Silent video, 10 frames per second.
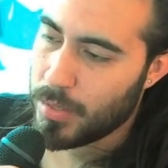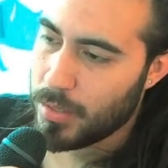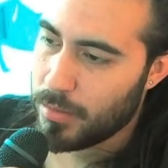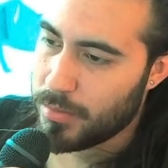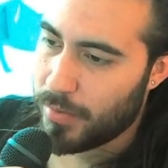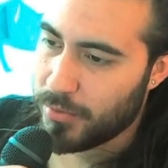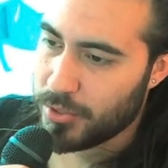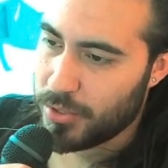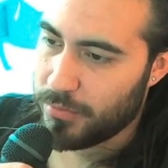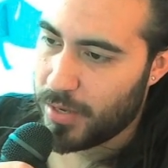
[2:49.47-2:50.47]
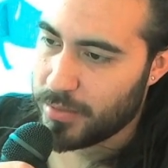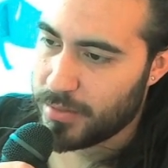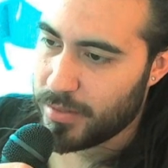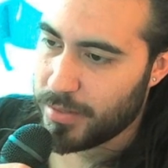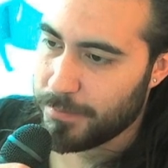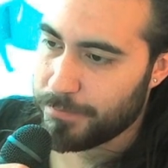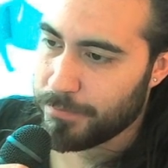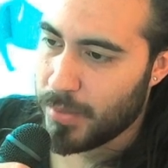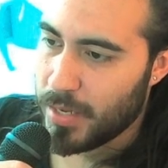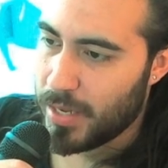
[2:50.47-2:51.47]
Definition of case study.
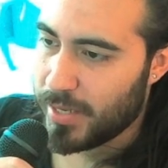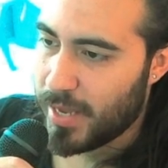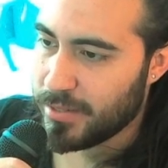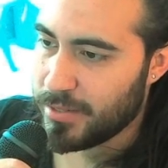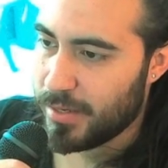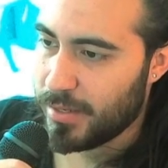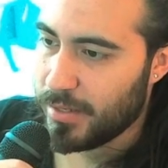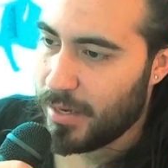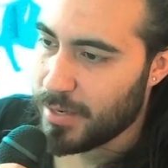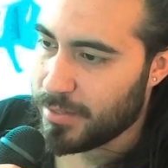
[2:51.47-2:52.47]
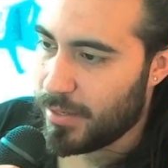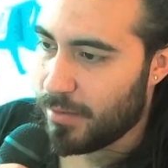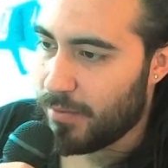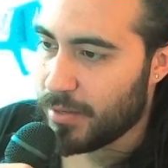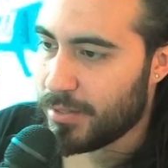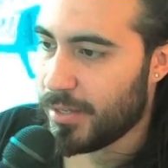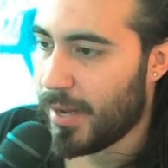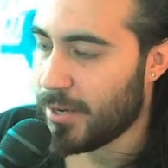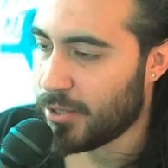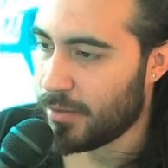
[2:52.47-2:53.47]
A case study is an
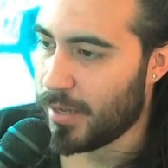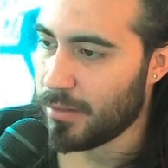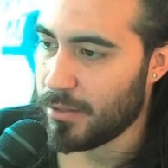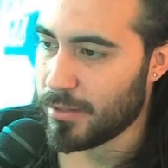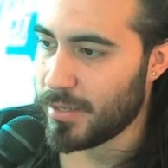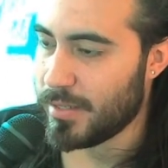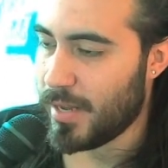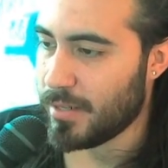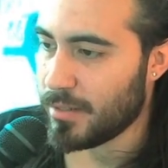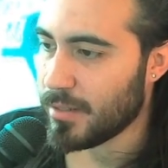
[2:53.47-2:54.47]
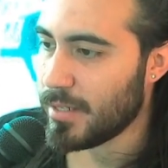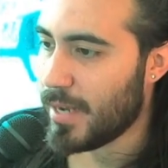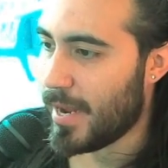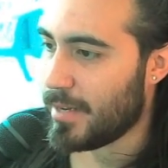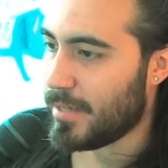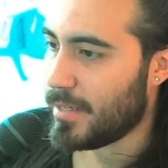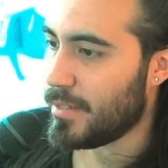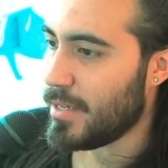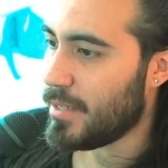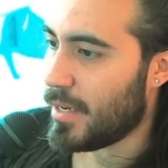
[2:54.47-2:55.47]
investigation that looks intensely and in
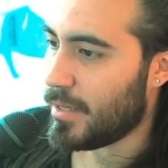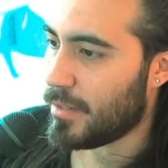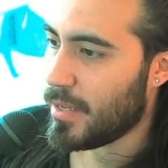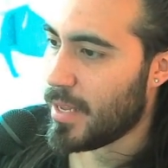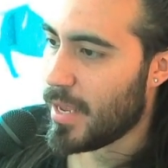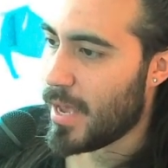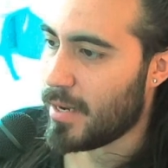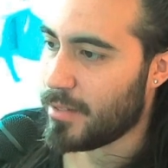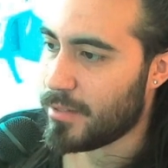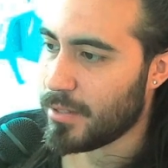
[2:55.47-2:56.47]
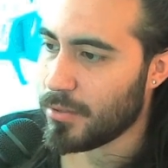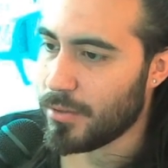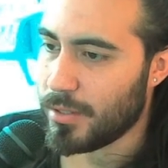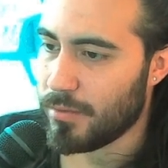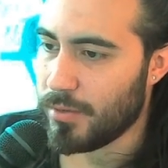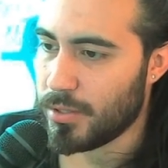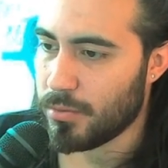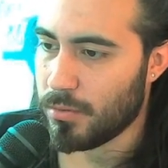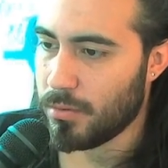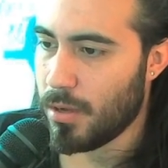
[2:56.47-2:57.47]
detail at a single
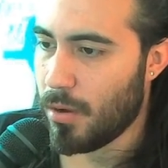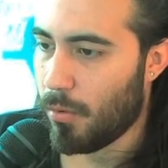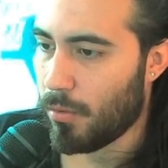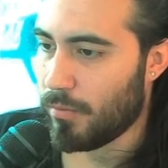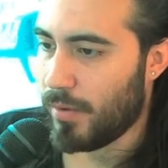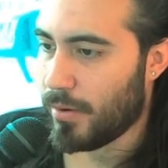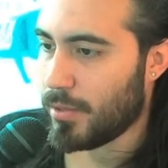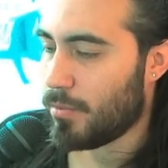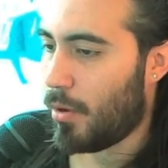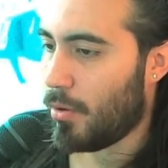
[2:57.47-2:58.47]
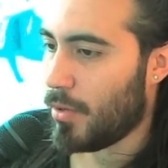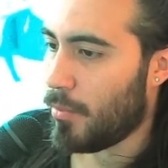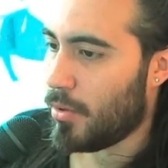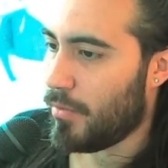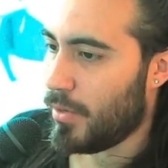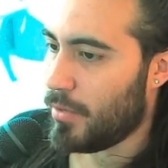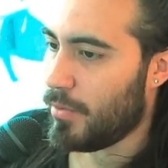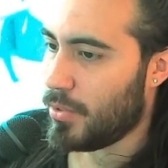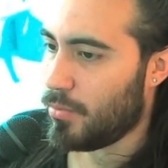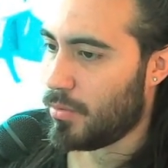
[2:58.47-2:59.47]
individual or very small number of
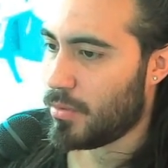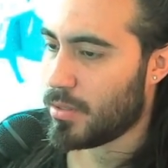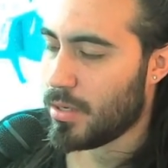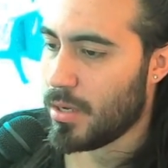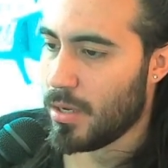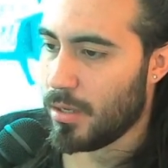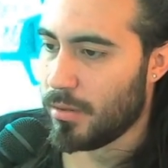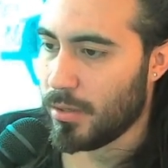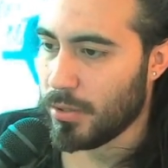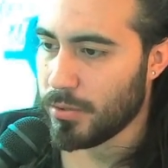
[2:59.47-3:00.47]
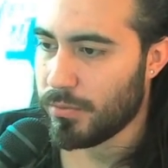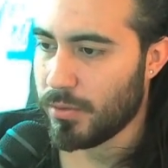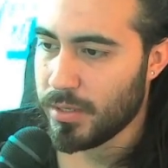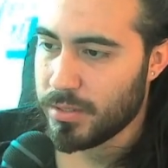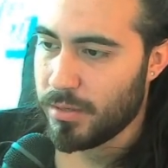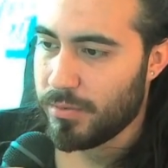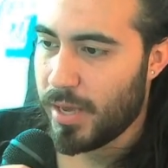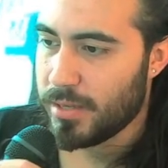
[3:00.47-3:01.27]
individuals. The usefulness of case